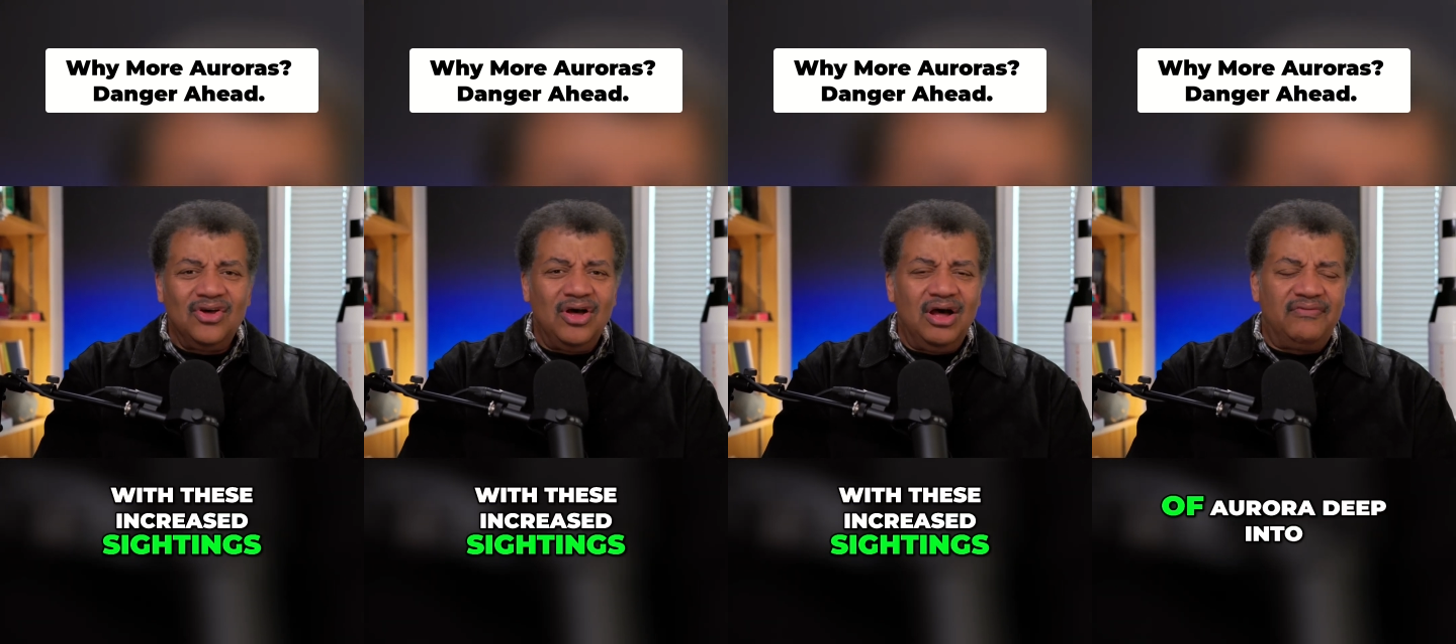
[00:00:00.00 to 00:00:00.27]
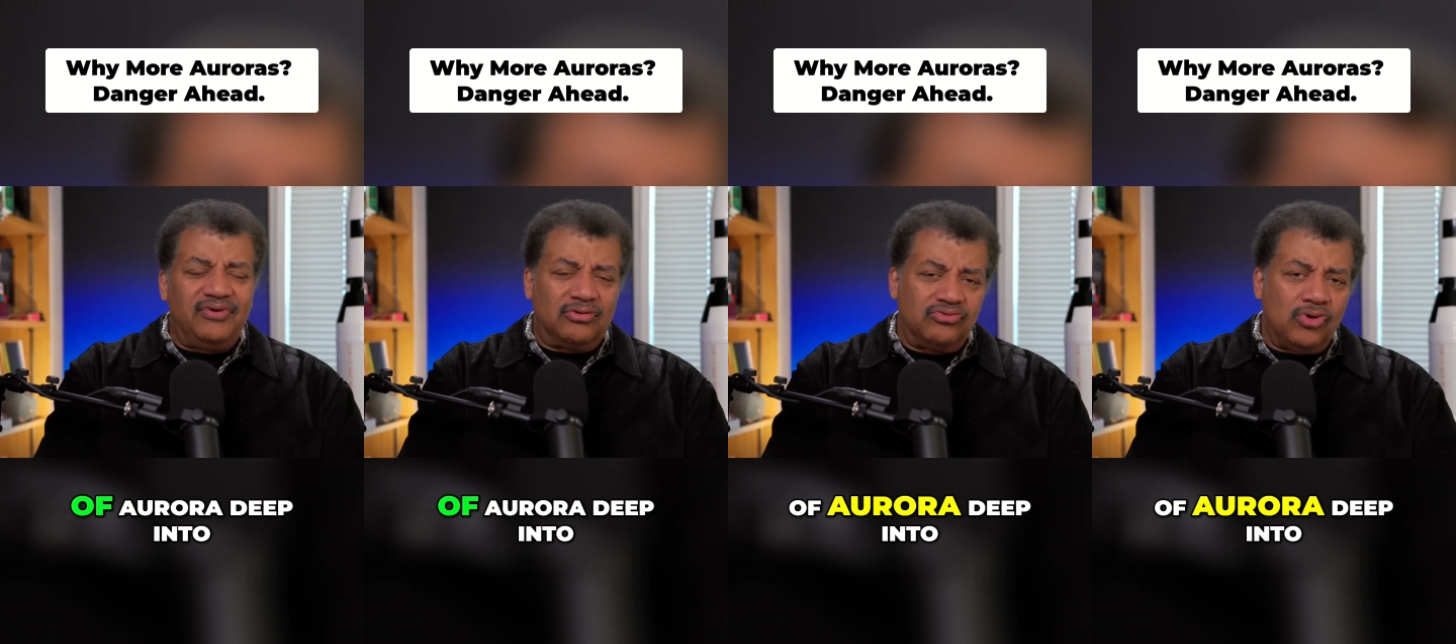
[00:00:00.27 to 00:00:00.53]

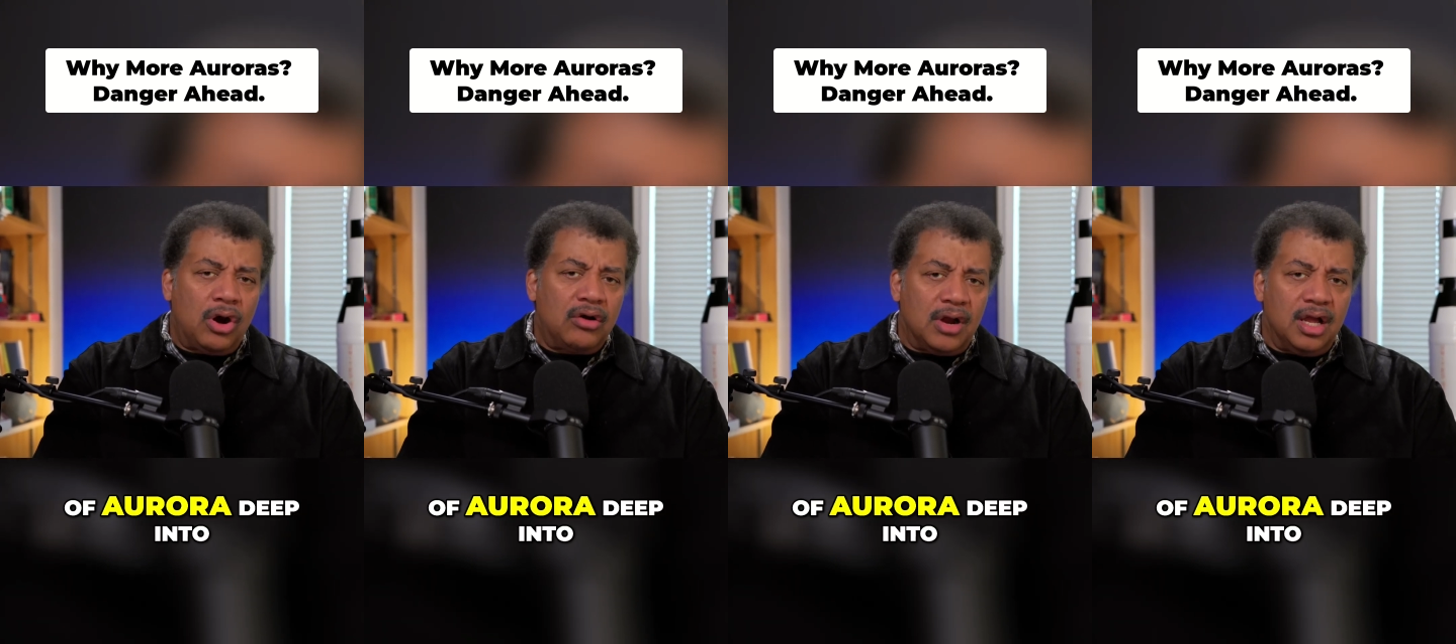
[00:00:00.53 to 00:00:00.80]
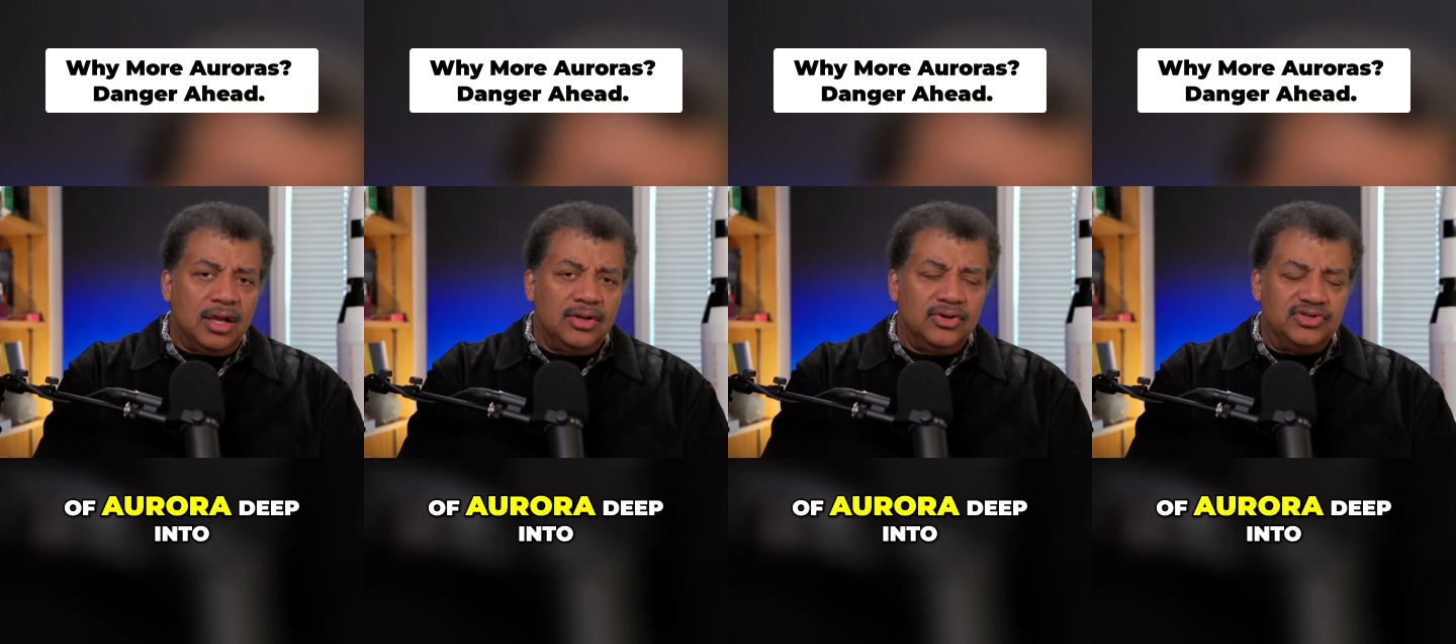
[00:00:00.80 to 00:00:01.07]
of
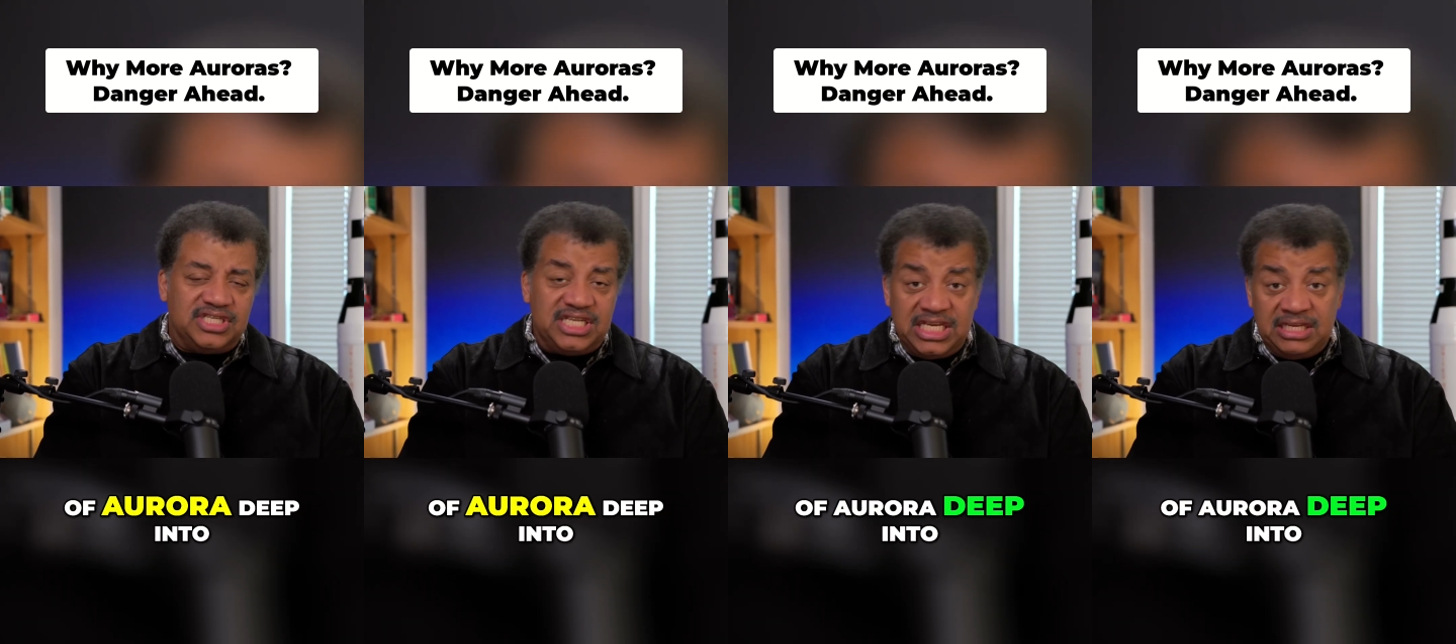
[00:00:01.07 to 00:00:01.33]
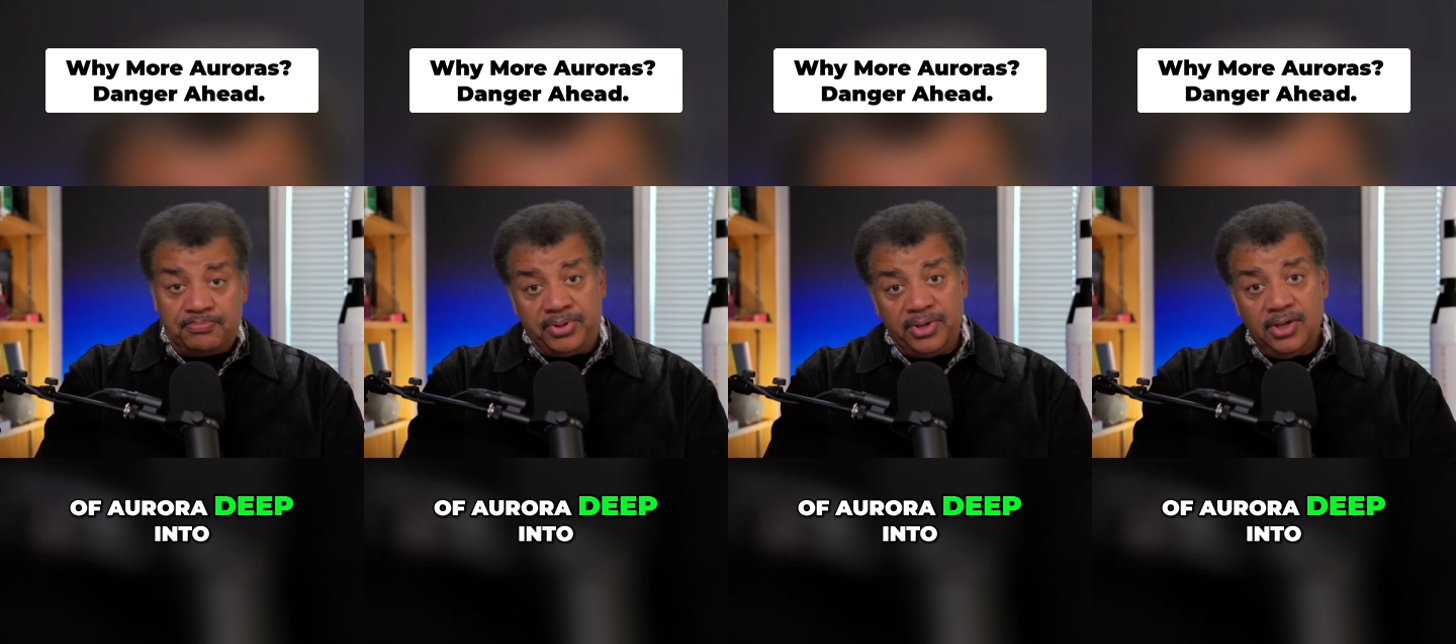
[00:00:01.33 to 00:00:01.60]
aurora
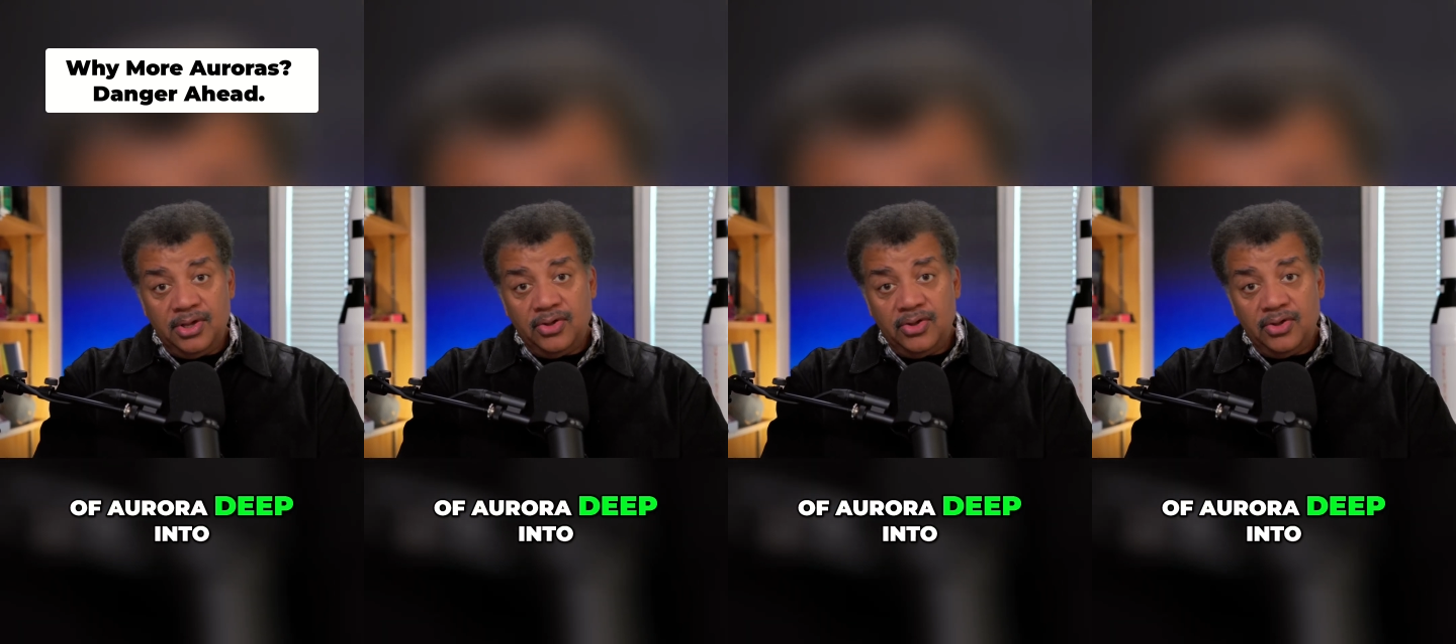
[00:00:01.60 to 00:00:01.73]
deep